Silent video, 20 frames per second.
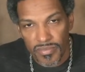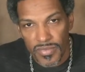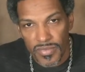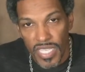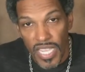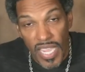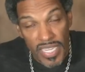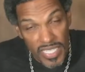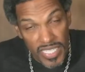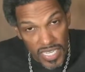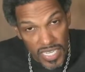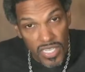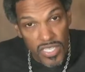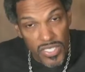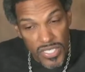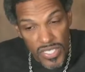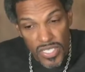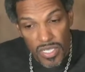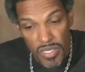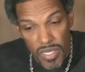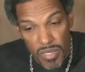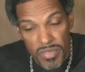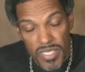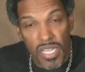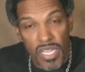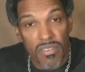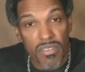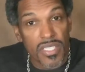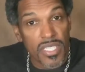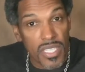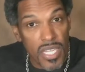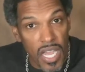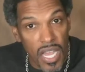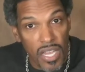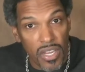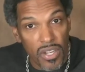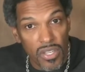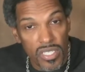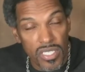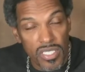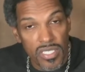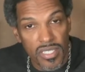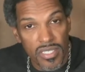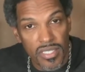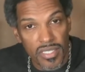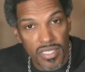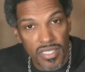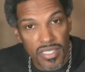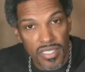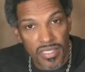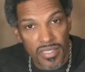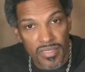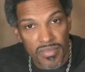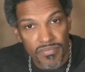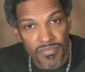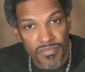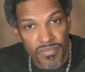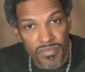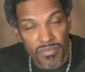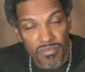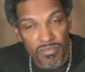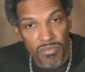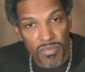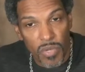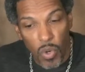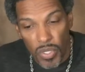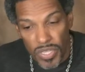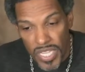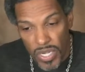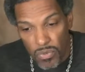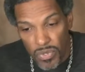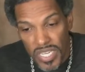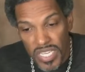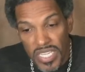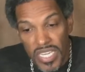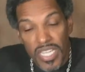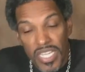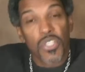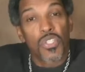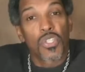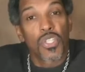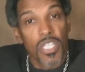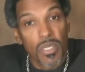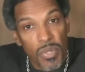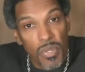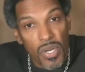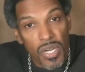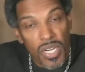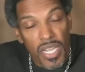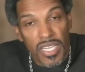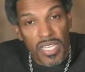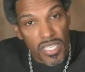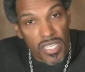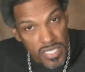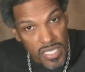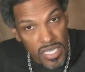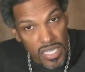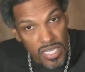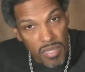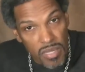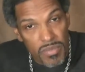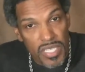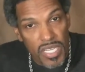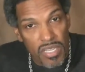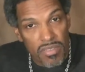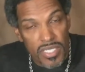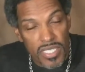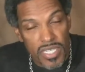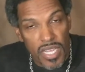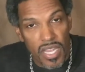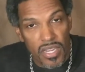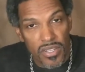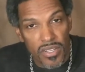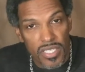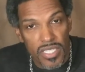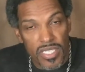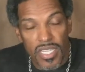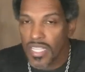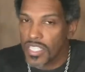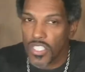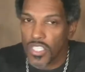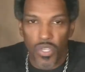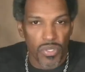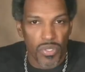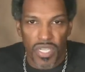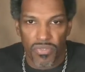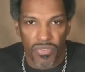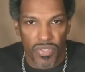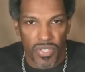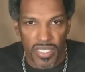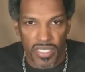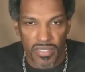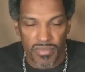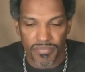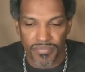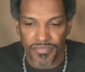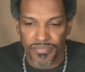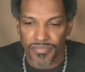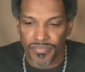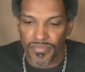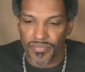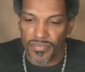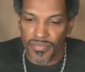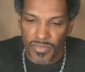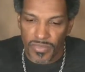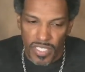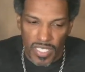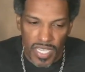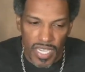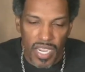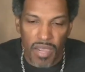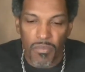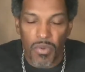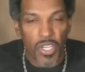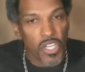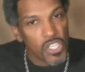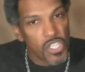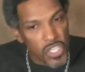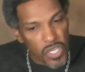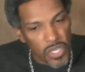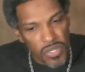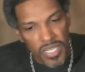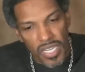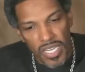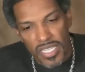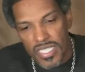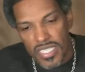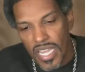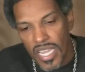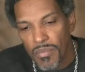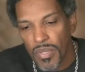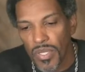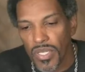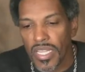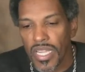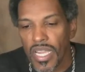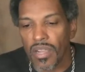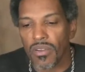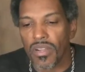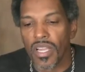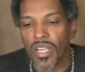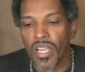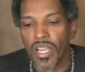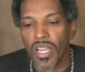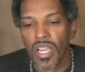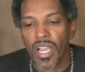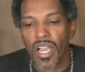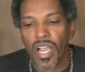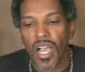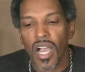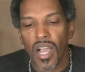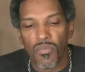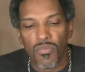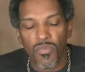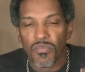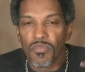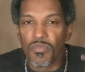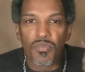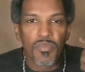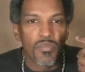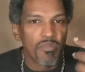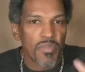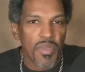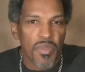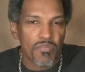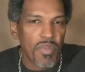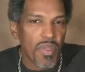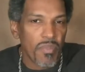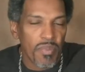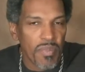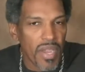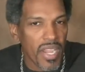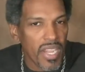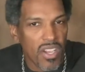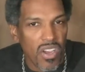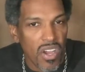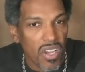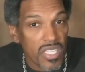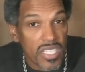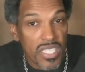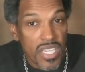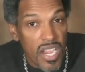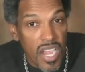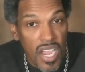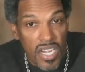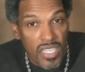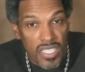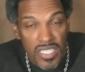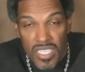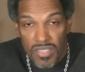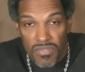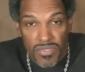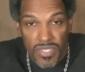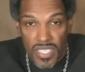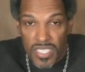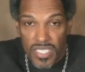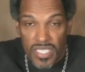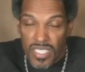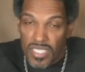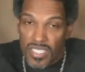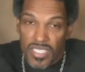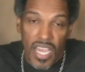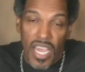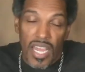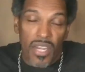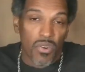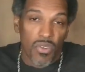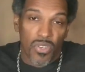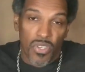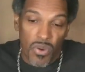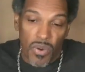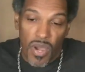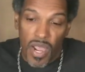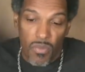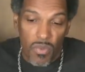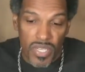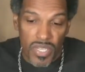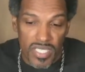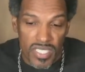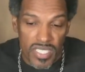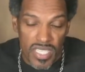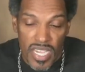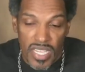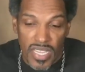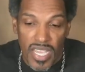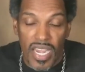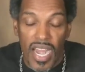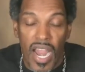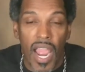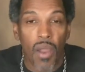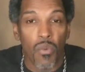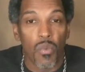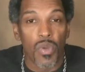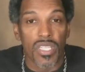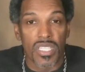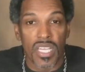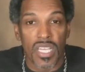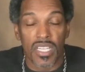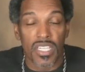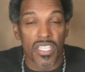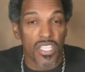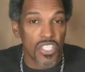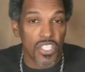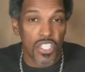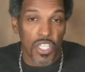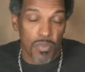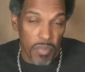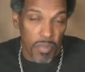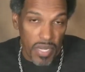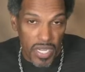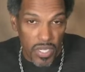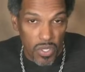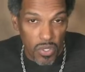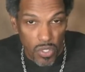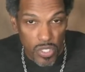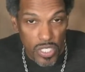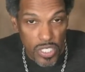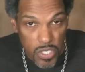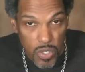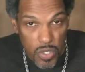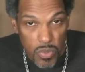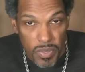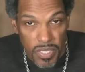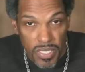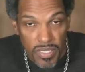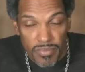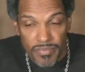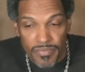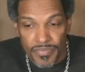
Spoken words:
and they consider themselves scholars, or they read into the book and consider themselves scholars. It's no different. Okay, I'm going to show you an example now of, people might call this cognitive dissonance. I don't know. I wouldn't say that. I would say this is just plain old stupid.